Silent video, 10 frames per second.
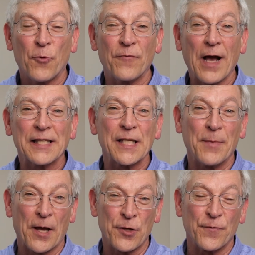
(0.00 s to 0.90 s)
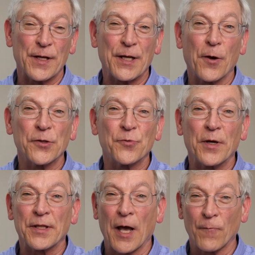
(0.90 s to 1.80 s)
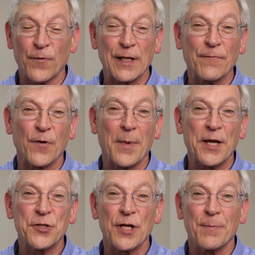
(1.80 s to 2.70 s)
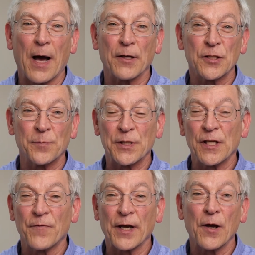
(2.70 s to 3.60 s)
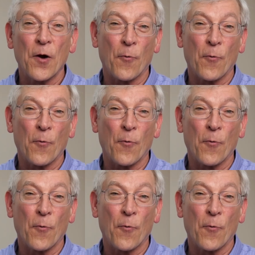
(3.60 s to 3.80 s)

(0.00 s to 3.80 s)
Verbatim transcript: We've got some other videos with helpful information about specific